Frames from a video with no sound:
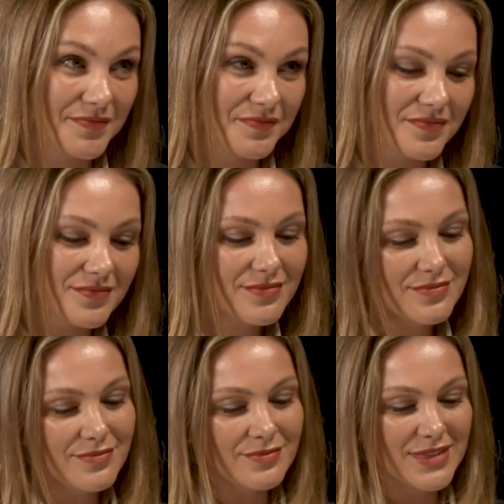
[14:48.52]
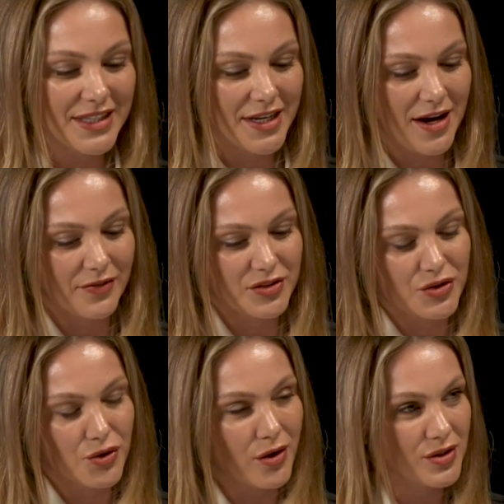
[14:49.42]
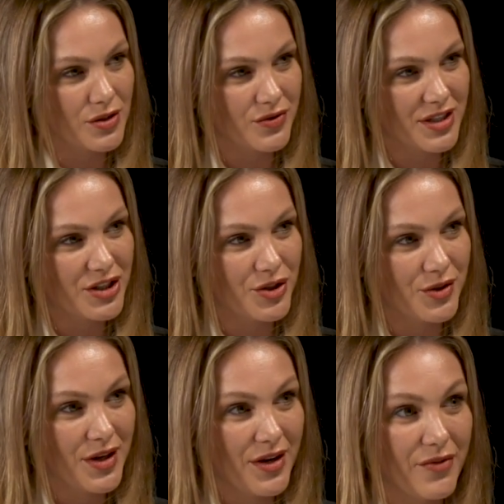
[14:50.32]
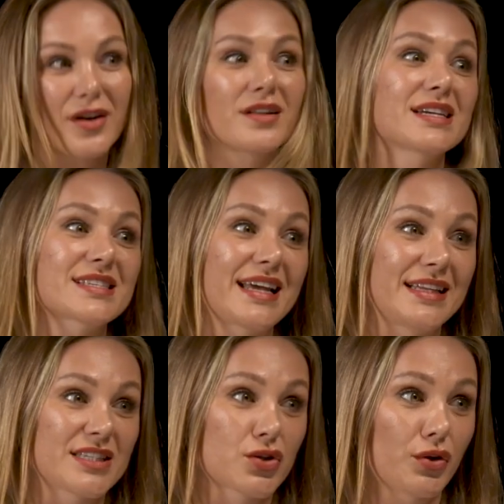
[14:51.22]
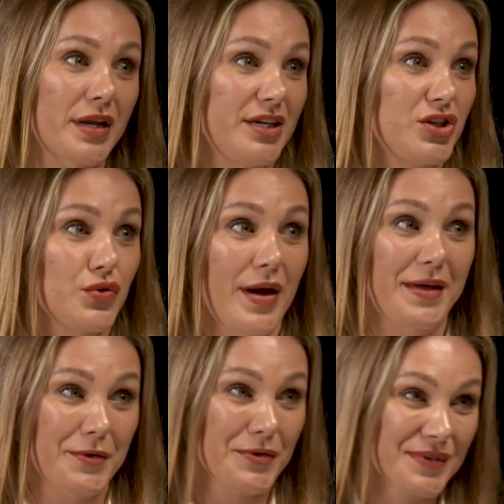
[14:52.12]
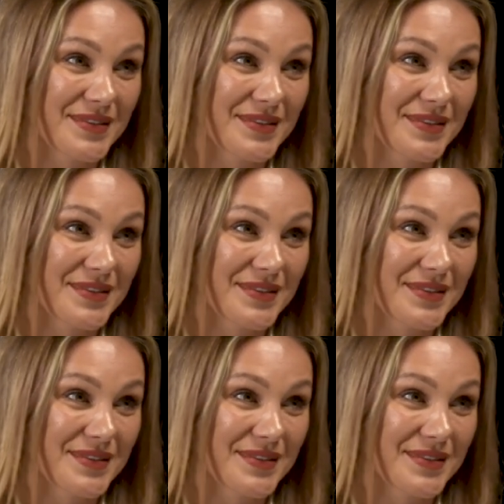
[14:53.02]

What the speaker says: Mm-hmm. And then after 2 hours of session, we realize that it's not an issue at all.